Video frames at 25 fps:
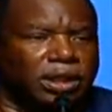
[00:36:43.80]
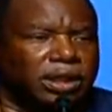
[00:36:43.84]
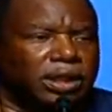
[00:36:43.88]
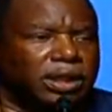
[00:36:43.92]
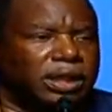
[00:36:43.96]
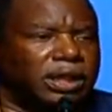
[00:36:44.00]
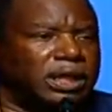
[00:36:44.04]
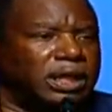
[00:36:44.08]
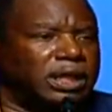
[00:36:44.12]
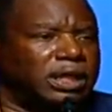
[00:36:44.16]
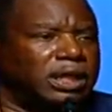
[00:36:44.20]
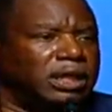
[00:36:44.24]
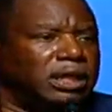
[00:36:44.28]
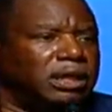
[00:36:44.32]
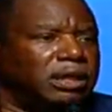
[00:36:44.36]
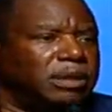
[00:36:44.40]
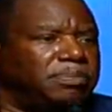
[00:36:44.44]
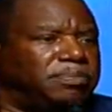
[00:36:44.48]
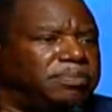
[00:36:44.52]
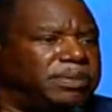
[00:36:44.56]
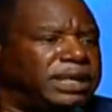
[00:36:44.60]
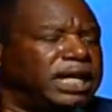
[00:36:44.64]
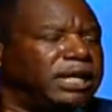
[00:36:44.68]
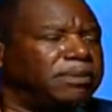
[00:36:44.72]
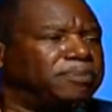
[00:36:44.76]

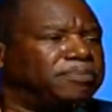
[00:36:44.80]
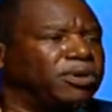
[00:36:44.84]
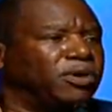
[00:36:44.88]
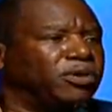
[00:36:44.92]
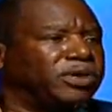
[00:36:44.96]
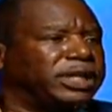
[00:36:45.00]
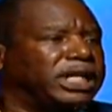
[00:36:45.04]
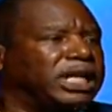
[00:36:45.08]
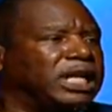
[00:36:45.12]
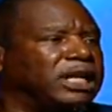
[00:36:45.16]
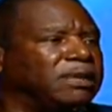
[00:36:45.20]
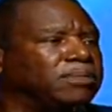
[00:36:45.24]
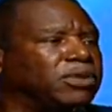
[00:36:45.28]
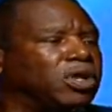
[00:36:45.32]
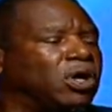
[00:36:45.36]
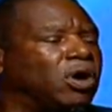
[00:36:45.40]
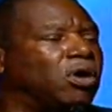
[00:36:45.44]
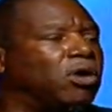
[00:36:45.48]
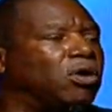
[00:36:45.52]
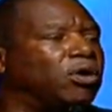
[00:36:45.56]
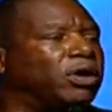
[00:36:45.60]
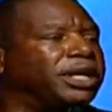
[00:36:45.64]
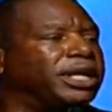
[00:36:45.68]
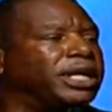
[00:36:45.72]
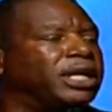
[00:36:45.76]
The people keep
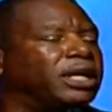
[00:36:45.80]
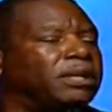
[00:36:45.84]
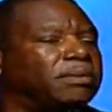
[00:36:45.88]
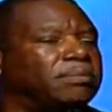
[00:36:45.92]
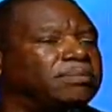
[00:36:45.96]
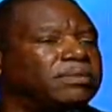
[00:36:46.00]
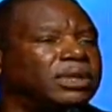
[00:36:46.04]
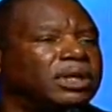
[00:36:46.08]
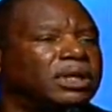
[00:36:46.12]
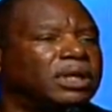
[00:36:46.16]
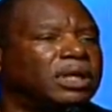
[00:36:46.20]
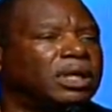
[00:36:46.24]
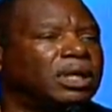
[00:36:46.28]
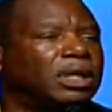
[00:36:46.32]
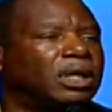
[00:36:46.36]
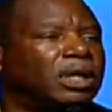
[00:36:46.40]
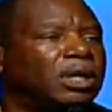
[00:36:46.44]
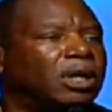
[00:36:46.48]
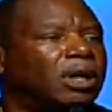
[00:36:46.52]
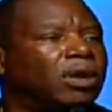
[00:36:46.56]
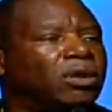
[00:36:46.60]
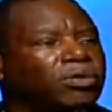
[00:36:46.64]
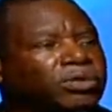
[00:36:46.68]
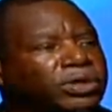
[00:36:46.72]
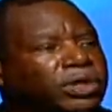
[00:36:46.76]
going up
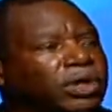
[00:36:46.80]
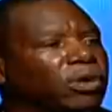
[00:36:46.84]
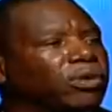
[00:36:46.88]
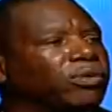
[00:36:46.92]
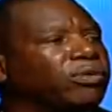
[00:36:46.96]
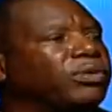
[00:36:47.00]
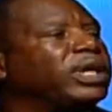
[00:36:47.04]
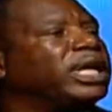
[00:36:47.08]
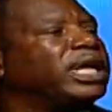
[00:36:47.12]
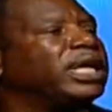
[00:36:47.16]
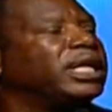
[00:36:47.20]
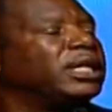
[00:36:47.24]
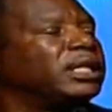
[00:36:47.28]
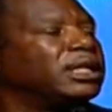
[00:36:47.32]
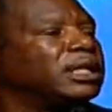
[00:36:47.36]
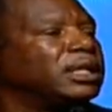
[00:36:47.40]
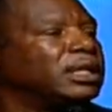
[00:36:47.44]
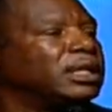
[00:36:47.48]
on your rent.